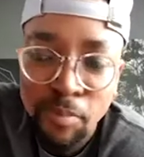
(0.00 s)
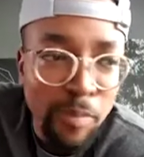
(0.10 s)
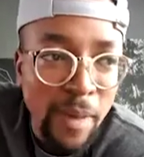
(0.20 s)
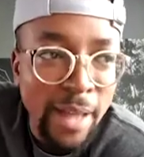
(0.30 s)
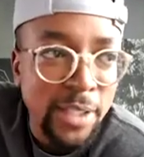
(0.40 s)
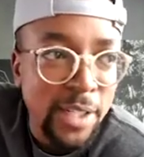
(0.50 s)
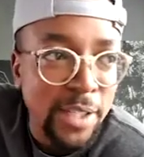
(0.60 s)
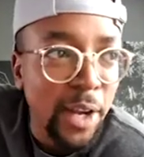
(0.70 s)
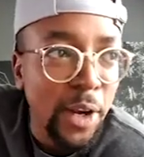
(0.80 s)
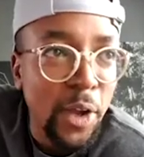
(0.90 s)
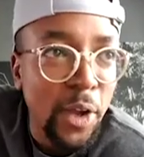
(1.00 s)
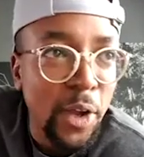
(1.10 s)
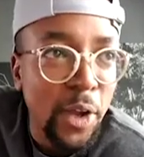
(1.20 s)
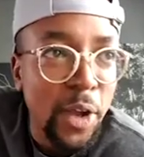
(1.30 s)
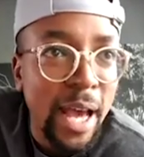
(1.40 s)
I just started
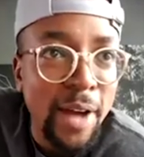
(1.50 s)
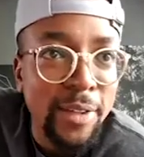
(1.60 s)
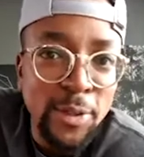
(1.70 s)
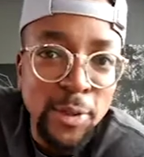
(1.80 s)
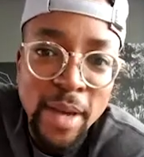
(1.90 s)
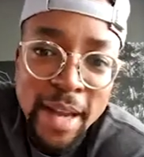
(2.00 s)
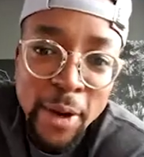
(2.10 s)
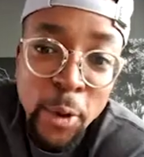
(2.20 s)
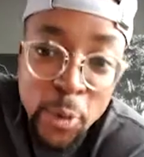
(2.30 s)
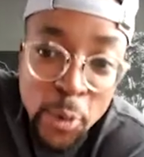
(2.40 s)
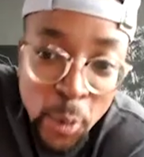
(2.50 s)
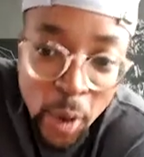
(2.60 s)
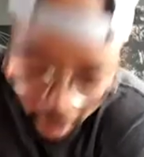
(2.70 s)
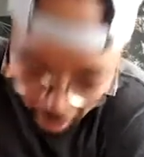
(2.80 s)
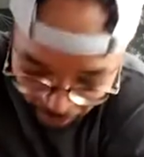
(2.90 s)
learning how to, and I know you
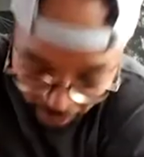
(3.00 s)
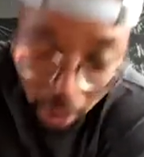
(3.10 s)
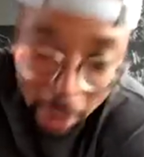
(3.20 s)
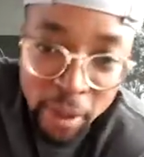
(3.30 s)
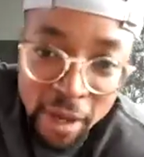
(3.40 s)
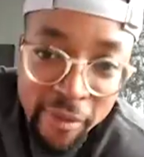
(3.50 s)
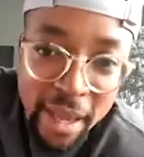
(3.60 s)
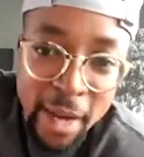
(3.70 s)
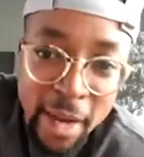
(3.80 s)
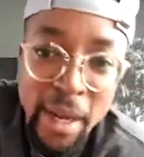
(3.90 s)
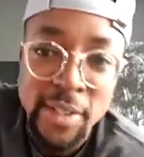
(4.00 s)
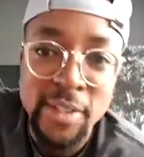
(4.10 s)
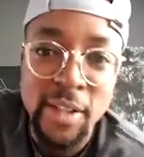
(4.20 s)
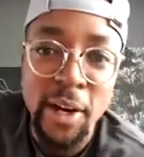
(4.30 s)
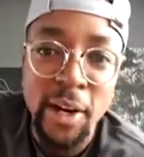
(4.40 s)
are quite prolific at it, but I
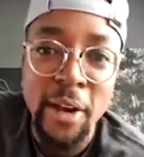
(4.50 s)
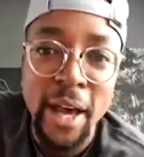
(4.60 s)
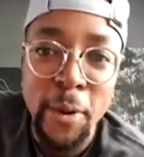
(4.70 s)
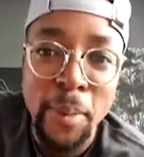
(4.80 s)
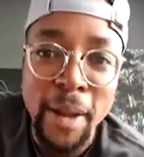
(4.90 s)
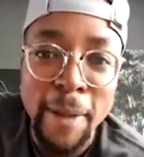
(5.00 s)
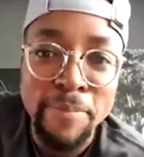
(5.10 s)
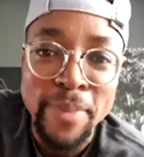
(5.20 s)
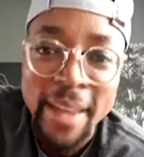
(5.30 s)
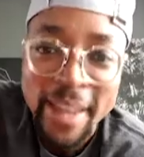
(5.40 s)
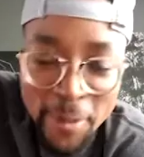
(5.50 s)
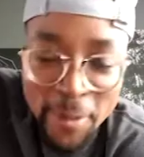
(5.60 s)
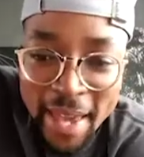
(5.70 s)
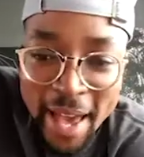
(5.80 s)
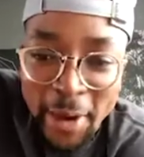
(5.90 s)
just started learning how to play the
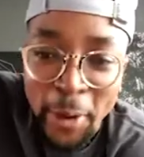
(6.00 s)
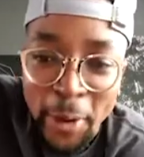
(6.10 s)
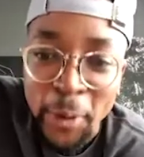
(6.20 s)
piano.